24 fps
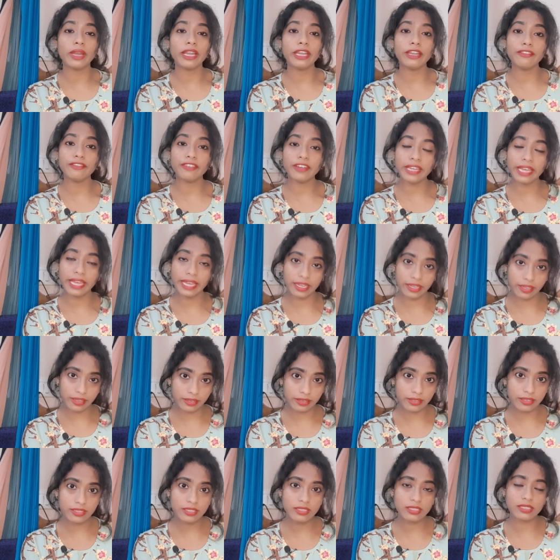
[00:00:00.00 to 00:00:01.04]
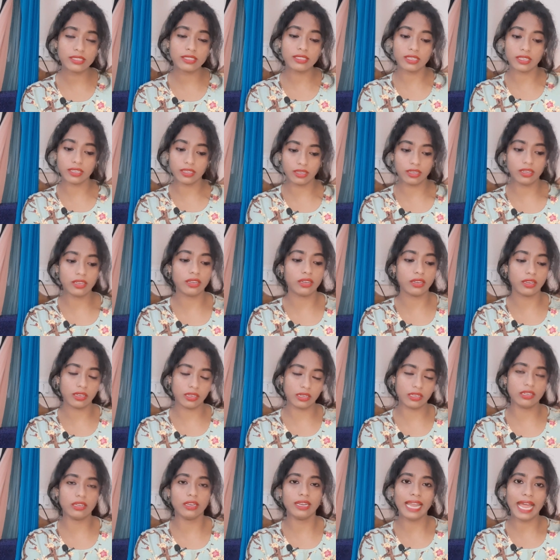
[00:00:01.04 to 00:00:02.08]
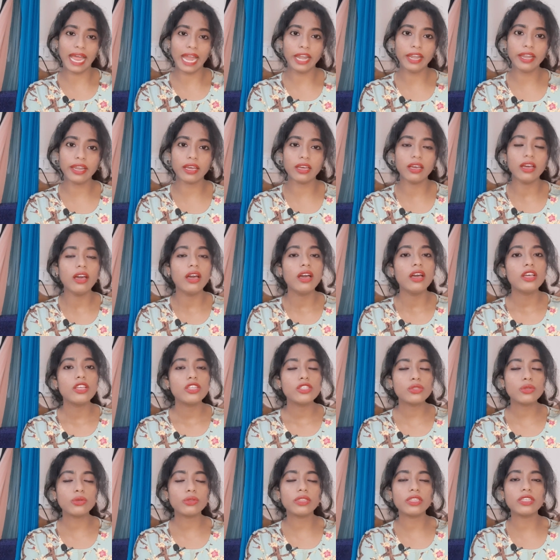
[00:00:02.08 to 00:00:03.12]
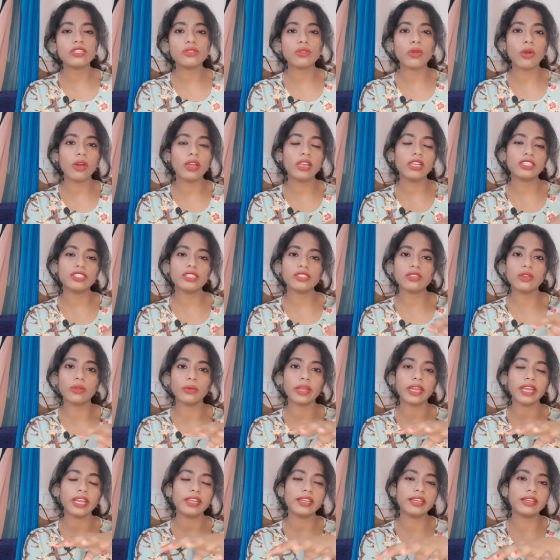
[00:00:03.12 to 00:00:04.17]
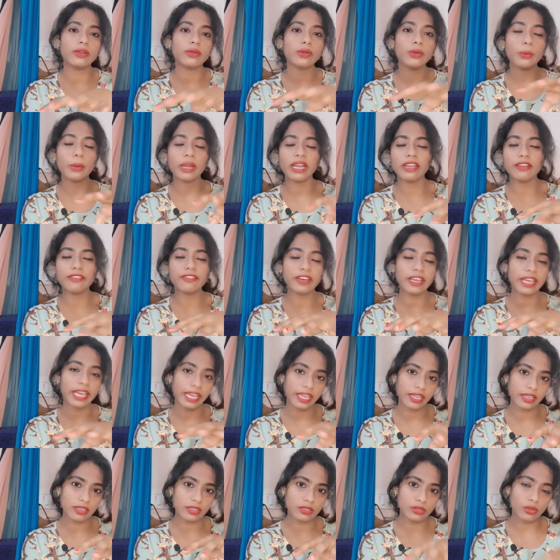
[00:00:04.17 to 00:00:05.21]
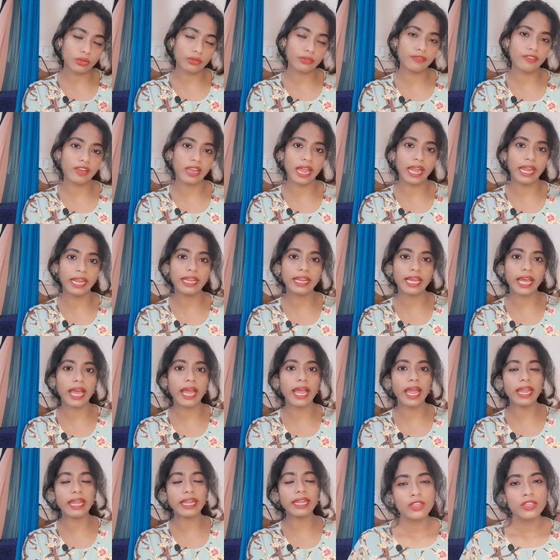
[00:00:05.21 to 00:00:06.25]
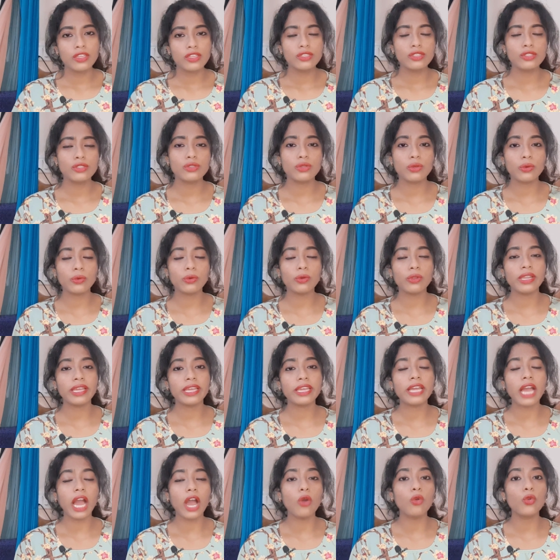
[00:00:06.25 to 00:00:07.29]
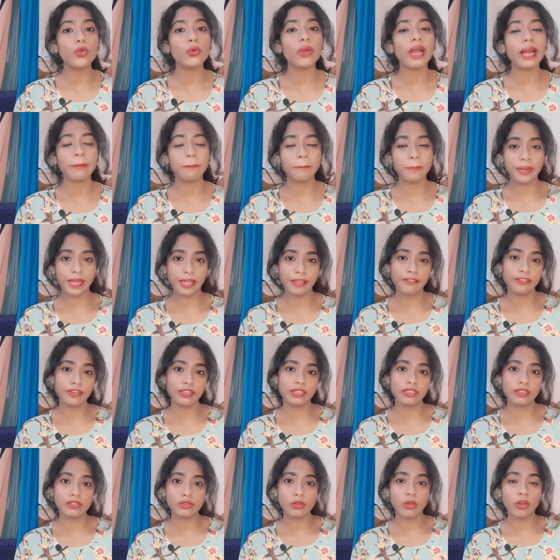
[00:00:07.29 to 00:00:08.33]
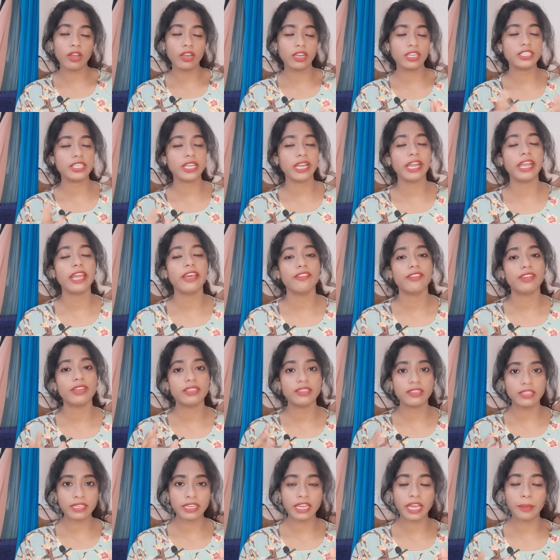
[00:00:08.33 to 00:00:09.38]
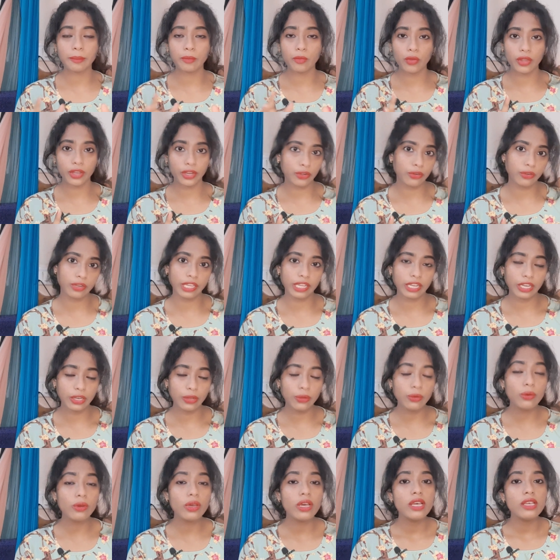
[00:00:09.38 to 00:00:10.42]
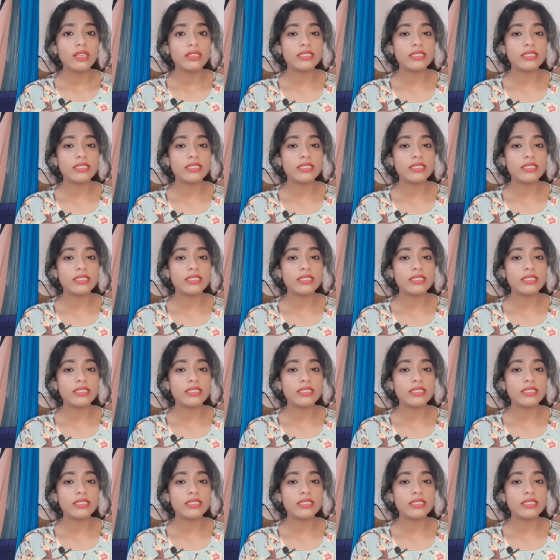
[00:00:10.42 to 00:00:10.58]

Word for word: 25 acres. Land. So this college is located on 25 acres of land, and so like how to apply for this college and everything I'm going to tell you.